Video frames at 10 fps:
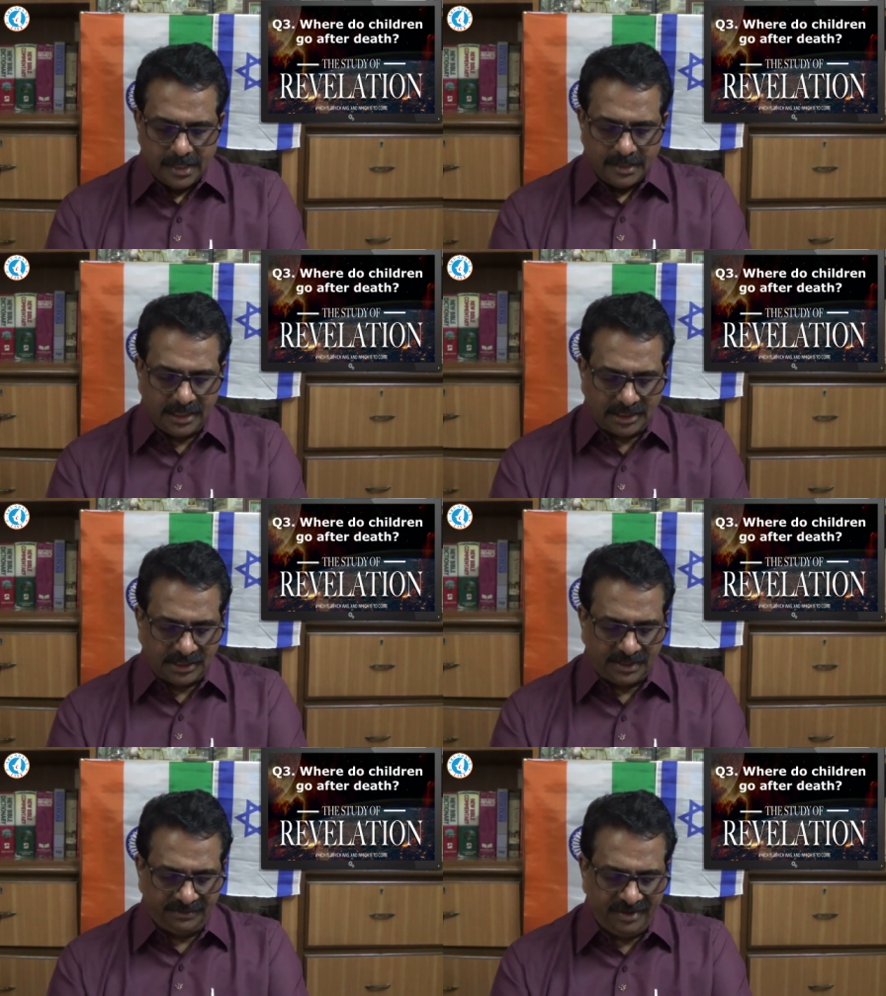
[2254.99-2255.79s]
This
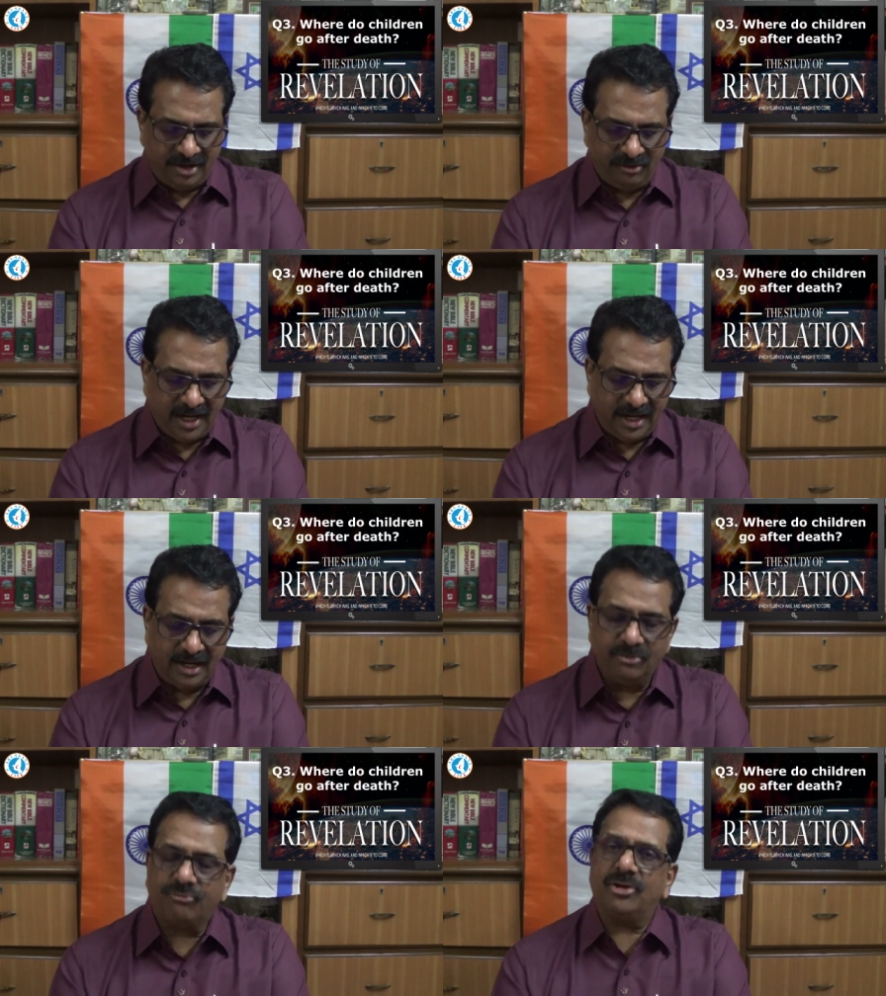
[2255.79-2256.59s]
is a very
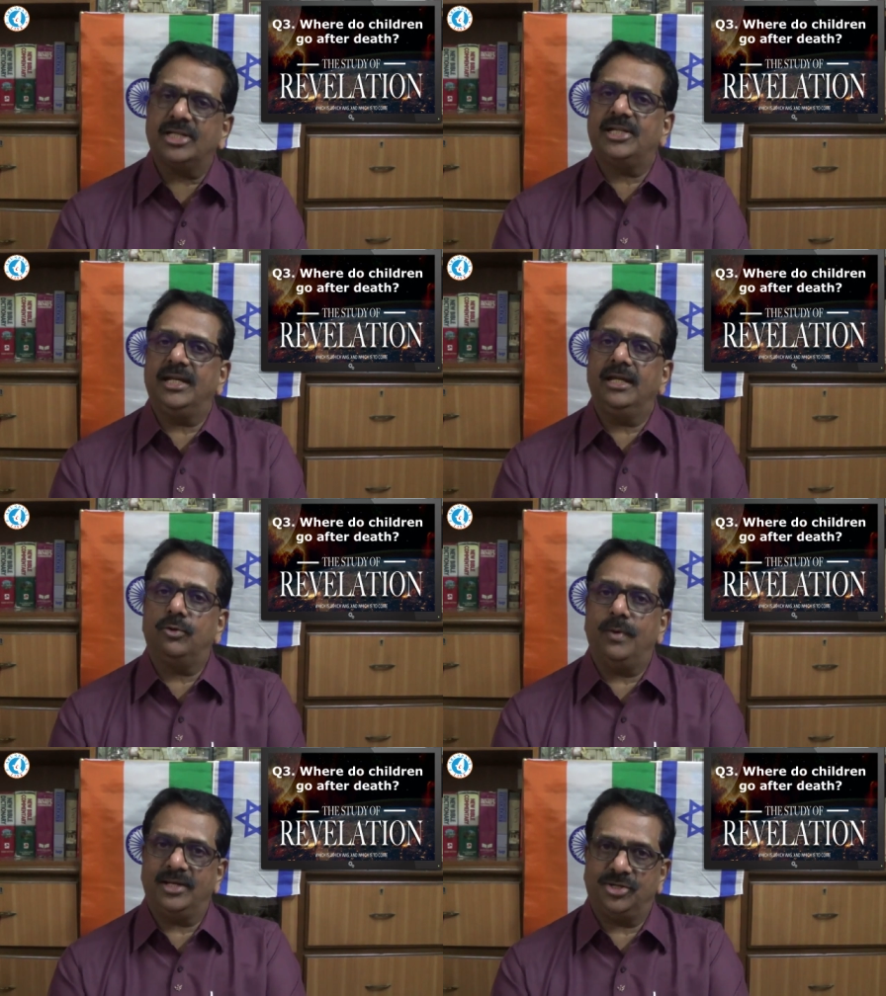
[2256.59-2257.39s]
interesting
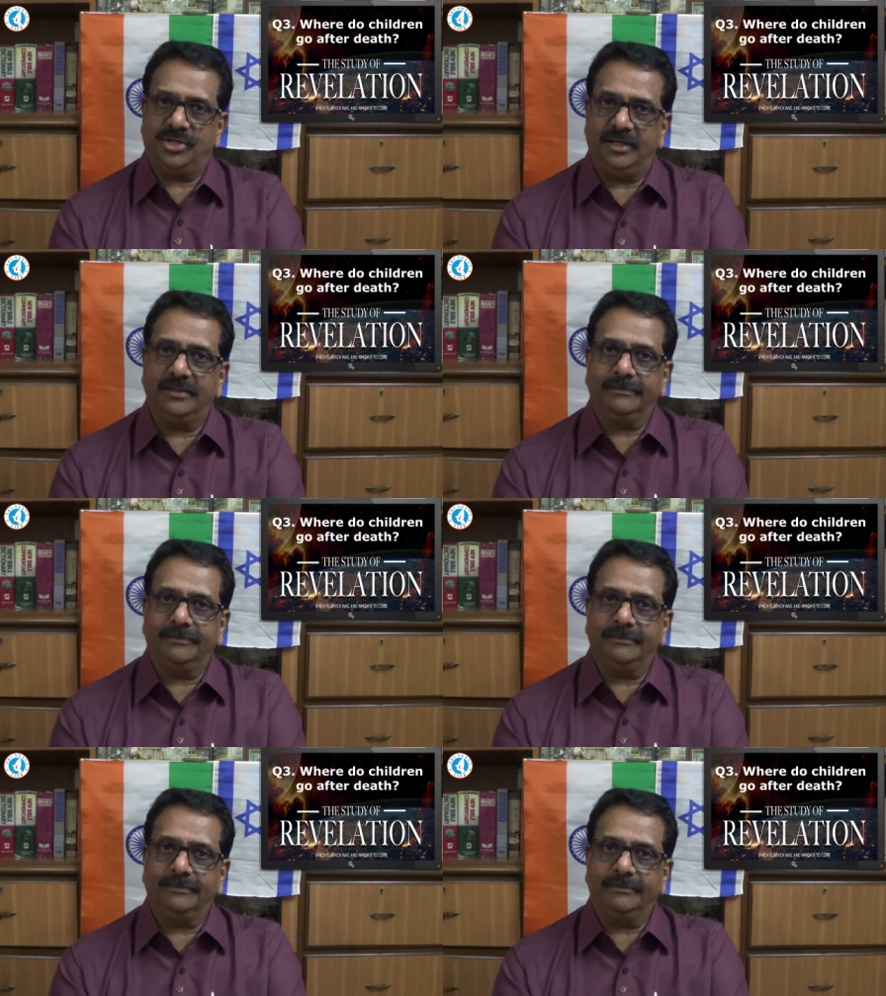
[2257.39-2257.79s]
question.